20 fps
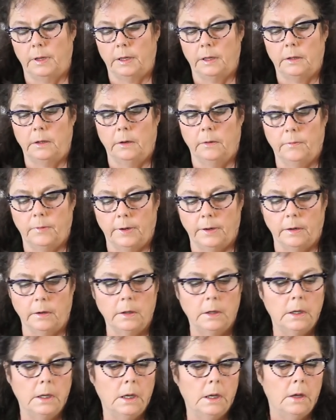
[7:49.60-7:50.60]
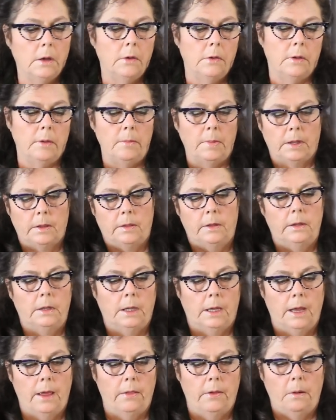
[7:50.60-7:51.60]
Klyr-Fire. So mix it
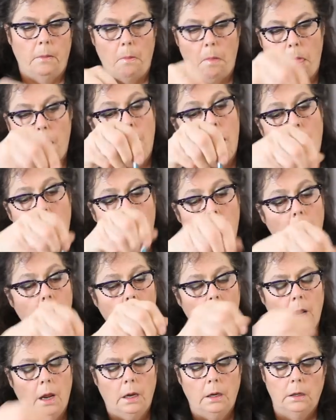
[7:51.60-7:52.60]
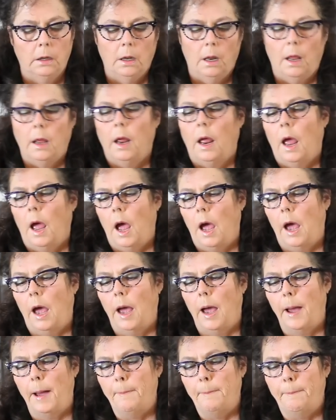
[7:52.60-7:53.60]
together.
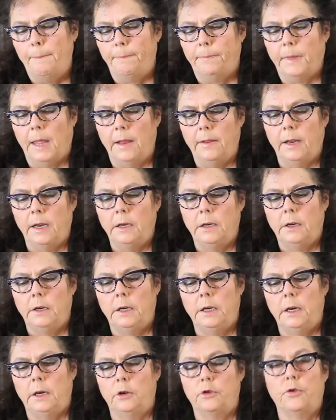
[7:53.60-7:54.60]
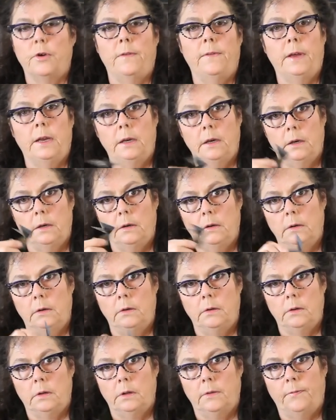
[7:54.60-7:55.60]
Um, and then you need a trivet
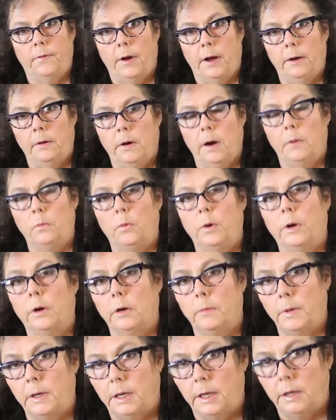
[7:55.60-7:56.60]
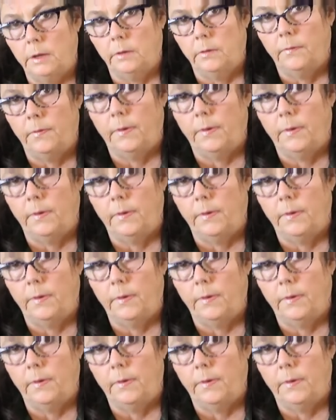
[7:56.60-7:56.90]
to fire on. We are going to be kiln